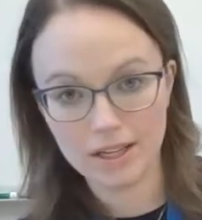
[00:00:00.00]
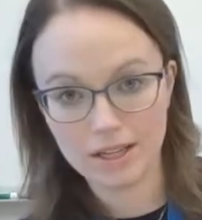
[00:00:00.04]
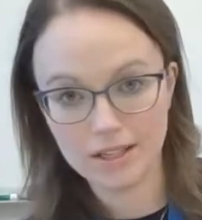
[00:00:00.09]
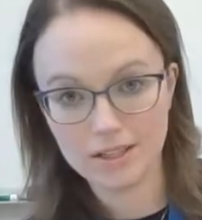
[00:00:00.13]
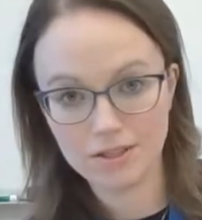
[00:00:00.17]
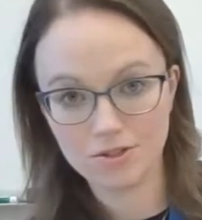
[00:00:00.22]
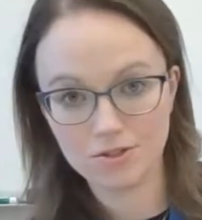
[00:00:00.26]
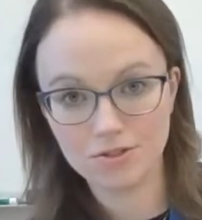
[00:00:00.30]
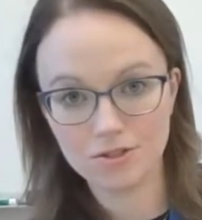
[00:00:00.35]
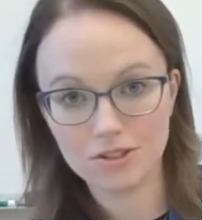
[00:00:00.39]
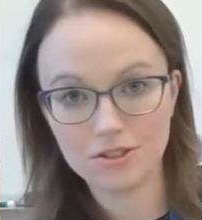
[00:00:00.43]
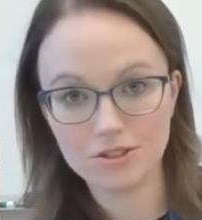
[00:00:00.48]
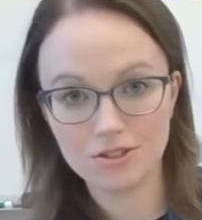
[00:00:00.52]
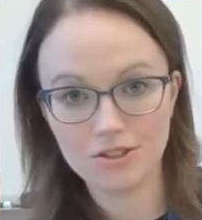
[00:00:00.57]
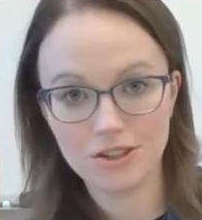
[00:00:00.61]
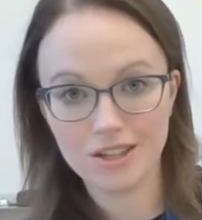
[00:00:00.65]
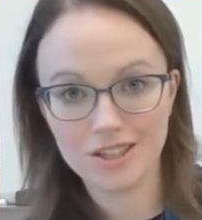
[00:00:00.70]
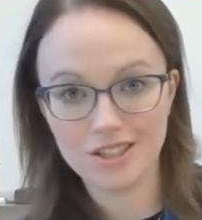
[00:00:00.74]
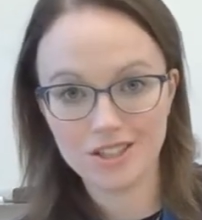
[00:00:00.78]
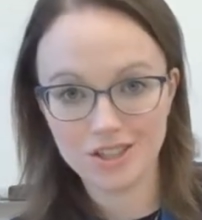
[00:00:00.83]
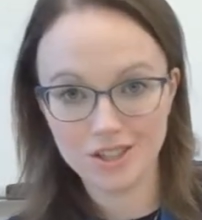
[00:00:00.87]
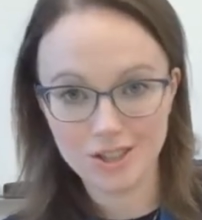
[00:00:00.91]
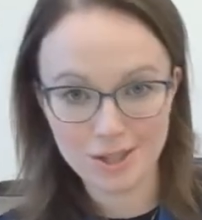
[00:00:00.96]
And strings are
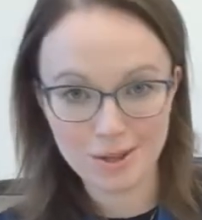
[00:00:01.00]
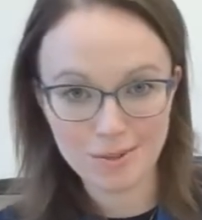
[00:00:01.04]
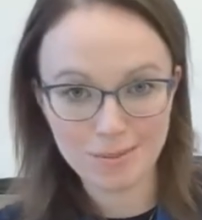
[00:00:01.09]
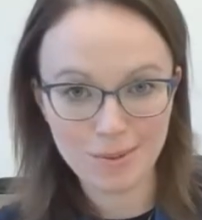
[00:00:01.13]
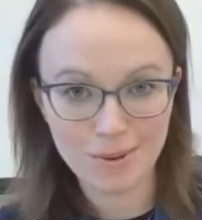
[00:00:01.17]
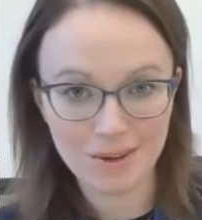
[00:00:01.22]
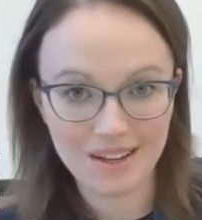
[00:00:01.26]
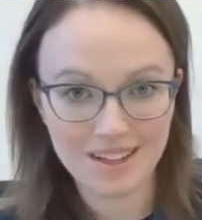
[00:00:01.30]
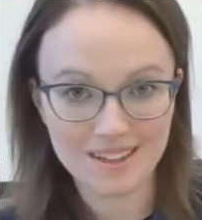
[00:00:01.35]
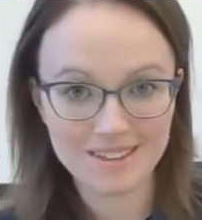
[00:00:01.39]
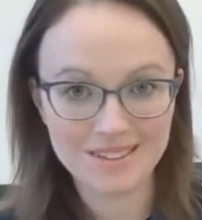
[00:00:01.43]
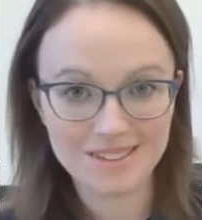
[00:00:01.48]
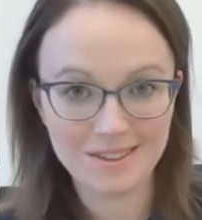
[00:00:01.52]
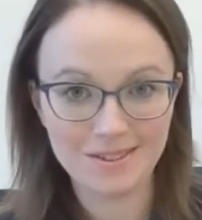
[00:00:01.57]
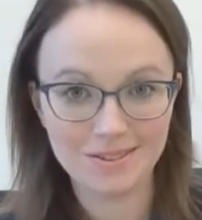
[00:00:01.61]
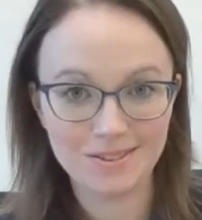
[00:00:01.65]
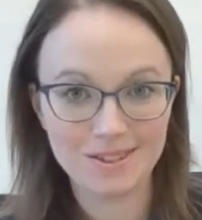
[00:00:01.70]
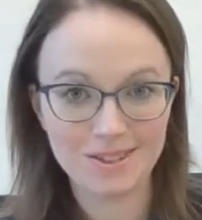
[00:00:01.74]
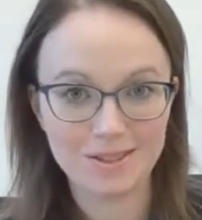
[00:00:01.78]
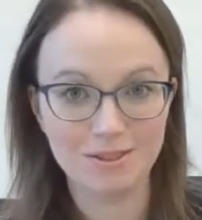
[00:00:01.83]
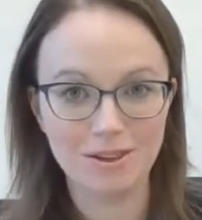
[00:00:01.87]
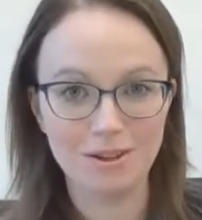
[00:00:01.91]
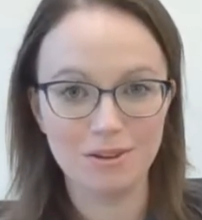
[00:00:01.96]
not cheap, and so
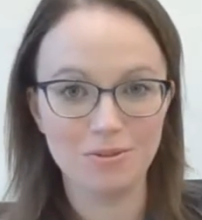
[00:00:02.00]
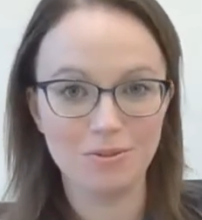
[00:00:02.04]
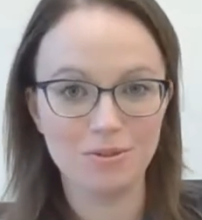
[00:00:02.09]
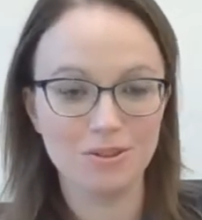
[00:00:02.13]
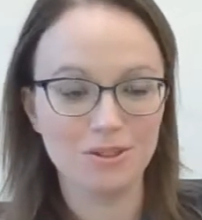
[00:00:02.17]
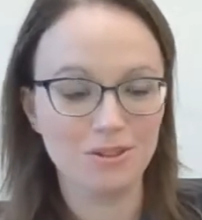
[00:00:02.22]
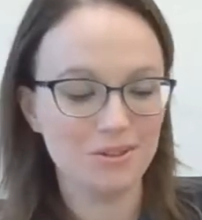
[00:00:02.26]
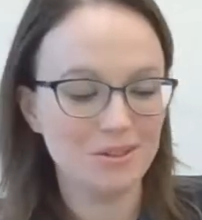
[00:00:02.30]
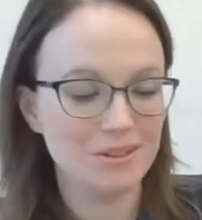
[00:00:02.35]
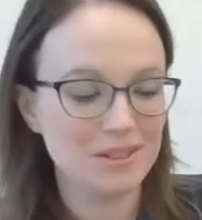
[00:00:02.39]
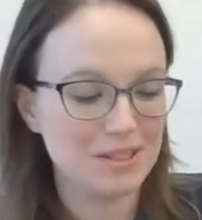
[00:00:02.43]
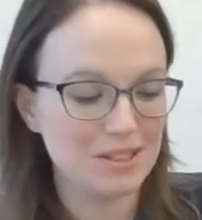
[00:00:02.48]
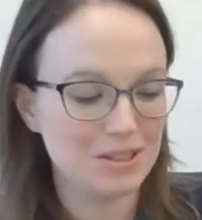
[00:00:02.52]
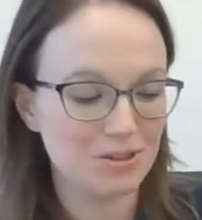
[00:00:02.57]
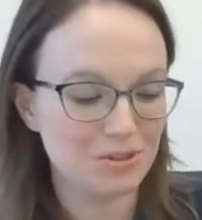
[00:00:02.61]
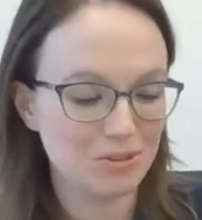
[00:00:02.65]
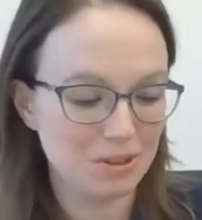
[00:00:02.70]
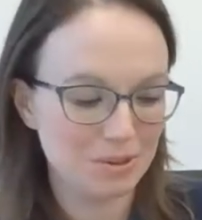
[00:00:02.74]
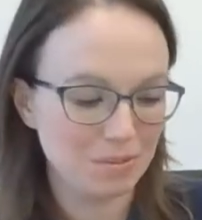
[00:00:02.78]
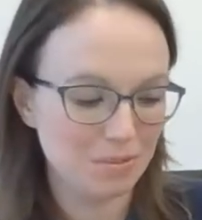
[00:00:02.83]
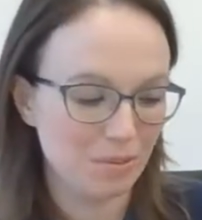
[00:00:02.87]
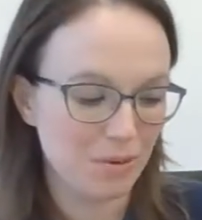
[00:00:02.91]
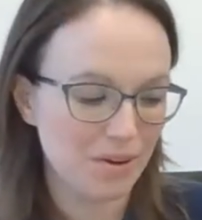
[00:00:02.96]
we try to reduce
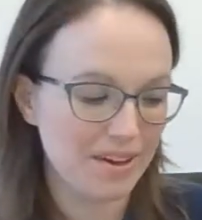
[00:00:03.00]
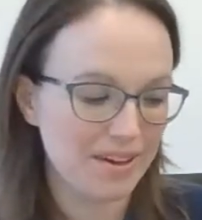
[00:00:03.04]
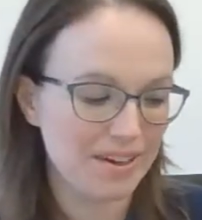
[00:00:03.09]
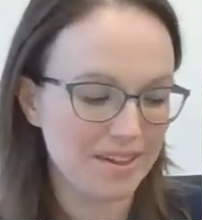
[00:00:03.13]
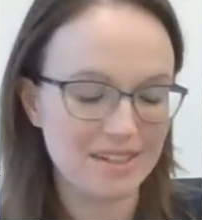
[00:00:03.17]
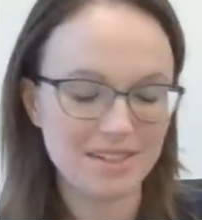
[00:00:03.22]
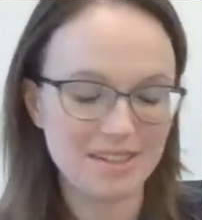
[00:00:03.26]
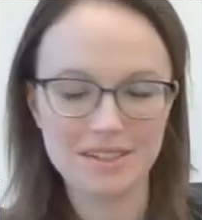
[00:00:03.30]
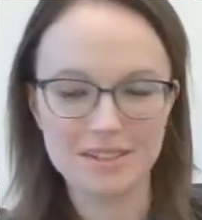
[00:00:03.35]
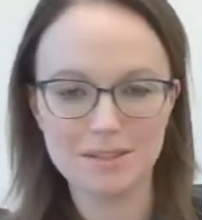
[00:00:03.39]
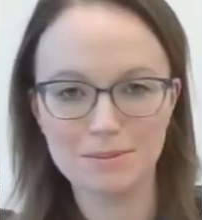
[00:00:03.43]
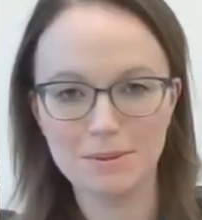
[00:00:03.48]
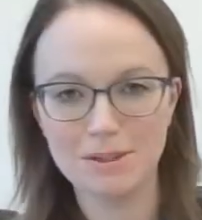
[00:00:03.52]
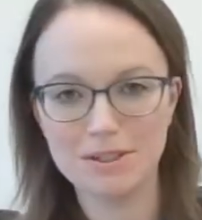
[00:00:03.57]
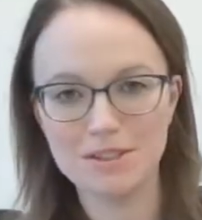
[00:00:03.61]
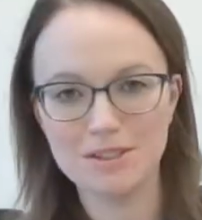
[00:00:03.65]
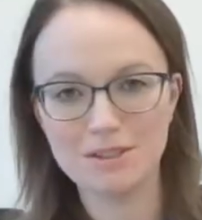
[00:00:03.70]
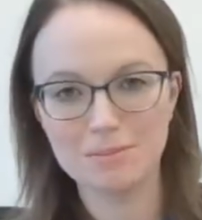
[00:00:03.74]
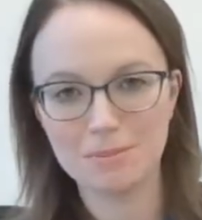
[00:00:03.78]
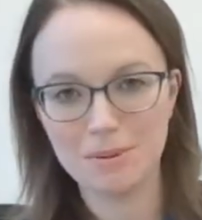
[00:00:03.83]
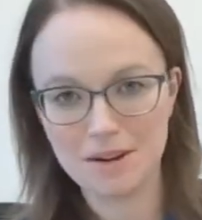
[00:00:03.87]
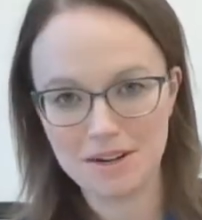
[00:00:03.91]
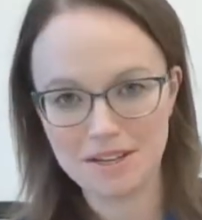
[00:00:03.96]
string breakage as much
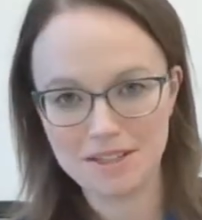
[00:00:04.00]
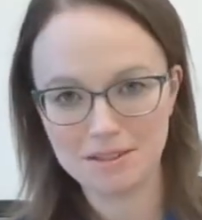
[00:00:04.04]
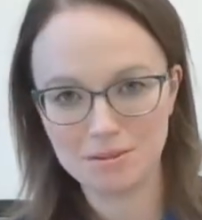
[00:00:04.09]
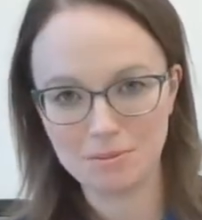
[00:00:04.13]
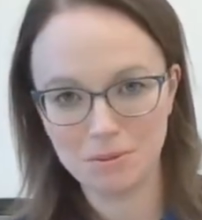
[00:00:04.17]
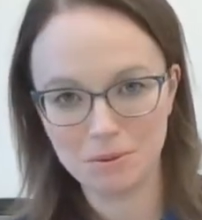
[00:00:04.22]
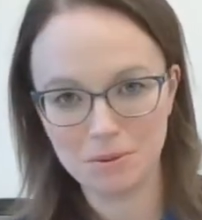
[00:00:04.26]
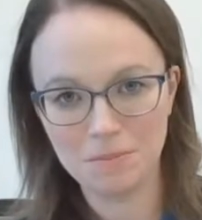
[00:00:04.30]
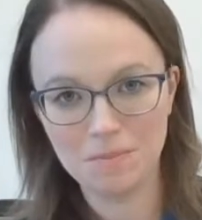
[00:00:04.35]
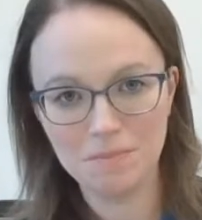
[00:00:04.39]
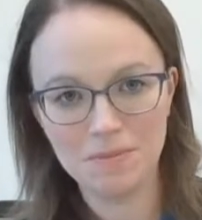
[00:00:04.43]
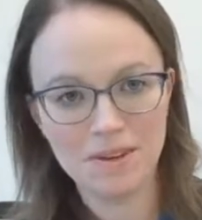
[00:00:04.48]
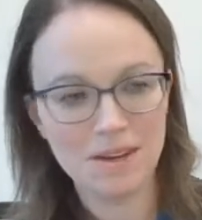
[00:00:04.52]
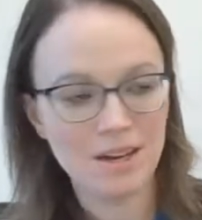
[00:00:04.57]
as possible.